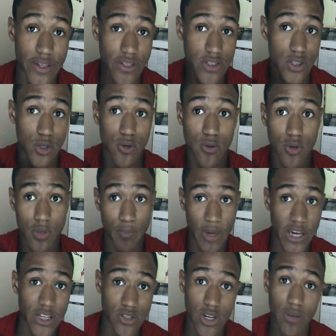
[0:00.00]
So
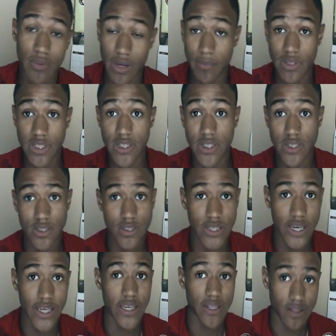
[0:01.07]
Pegatron might be
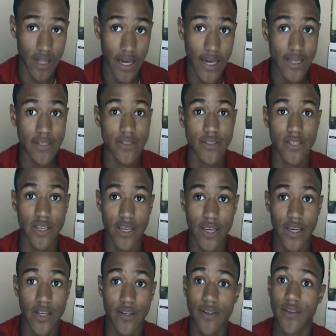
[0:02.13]
taking that
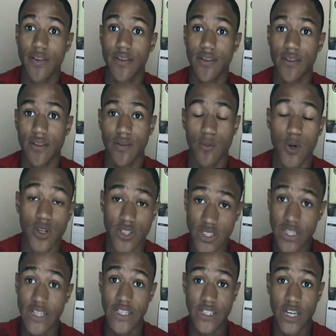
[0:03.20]
and, well, the
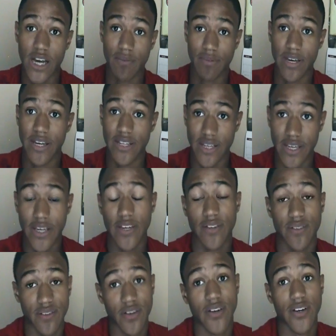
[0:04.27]
10-inch iPad
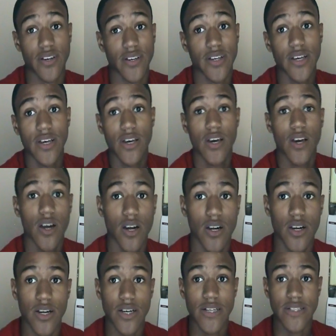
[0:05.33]
and the
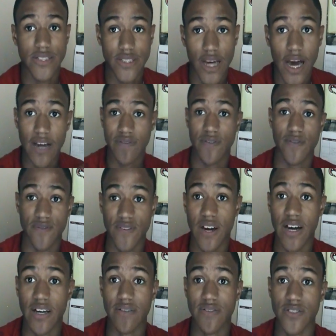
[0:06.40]
iPhone
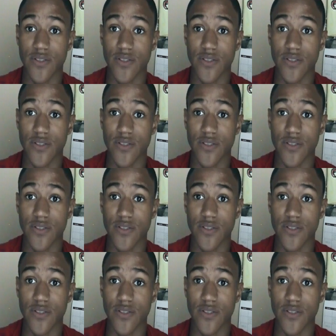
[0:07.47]
5.